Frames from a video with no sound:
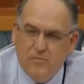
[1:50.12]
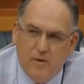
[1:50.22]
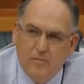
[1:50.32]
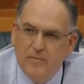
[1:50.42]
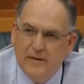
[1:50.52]
of
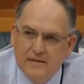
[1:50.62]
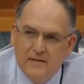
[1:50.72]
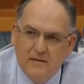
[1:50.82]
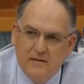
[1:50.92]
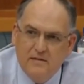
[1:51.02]

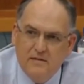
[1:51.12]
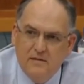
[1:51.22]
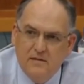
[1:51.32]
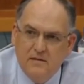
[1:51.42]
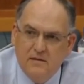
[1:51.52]
probabilities.
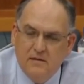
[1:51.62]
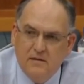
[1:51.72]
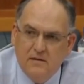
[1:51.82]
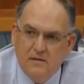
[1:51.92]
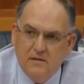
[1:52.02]

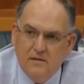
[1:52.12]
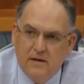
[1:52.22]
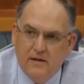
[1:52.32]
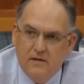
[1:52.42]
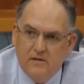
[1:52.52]

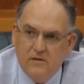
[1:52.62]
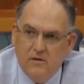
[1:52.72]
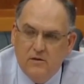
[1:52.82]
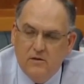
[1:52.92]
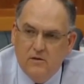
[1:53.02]
And it's
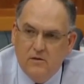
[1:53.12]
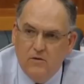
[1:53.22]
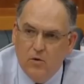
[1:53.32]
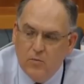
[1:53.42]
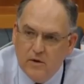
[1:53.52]

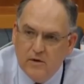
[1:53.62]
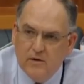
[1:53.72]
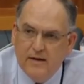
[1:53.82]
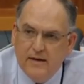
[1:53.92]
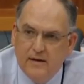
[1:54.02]
your
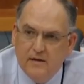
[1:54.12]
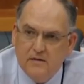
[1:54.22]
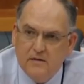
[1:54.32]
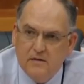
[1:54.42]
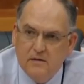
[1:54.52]
word
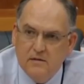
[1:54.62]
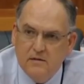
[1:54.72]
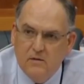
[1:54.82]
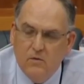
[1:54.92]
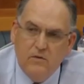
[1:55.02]
against
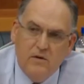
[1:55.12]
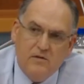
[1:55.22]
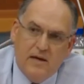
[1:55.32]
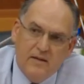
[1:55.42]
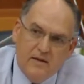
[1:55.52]
all
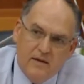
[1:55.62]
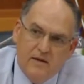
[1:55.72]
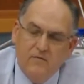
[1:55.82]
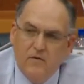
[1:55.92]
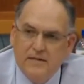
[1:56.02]
those other
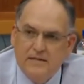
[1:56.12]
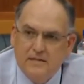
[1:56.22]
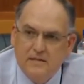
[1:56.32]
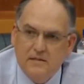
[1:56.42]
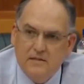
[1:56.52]

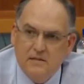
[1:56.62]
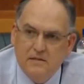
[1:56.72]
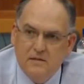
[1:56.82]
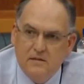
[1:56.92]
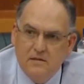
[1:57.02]
invoices.
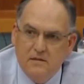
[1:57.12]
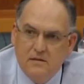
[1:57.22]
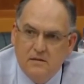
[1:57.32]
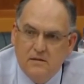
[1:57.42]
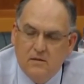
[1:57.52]

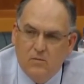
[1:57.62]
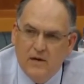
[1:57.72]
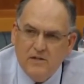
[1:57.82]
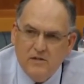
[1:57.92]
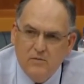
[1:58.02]

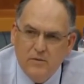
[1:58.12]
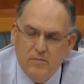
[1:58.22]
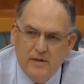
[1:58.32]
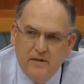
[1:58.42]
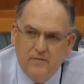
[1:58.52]
Why should we
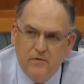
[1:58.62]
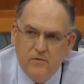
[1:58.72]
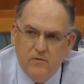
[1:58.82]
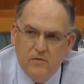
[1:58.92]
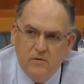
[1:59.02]
believe
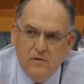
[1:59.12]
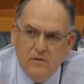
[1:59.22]
you?